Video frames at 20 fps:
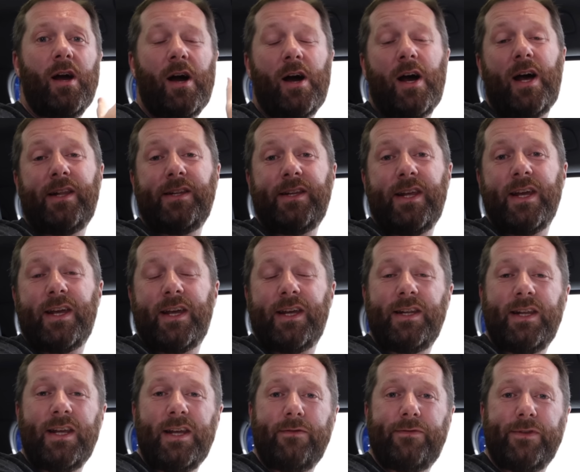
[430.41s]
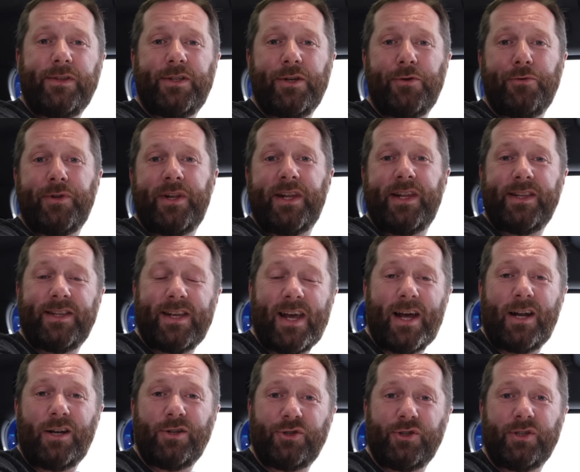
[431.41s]
and it can even do it
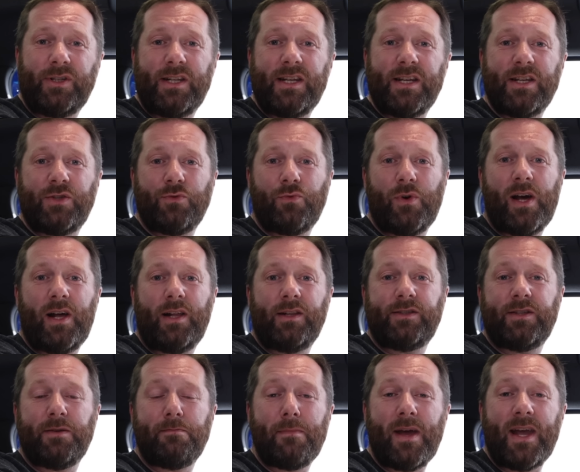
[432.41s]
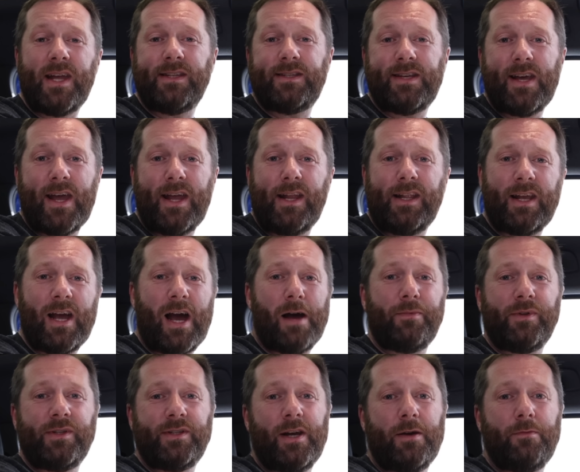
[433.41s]
intelligently as well to maintain
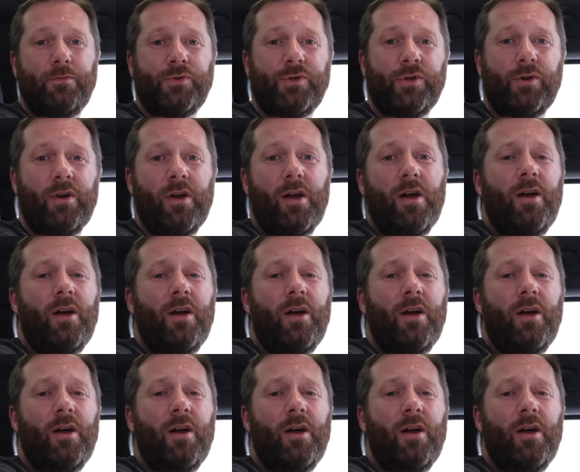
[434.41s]
cabin temperature.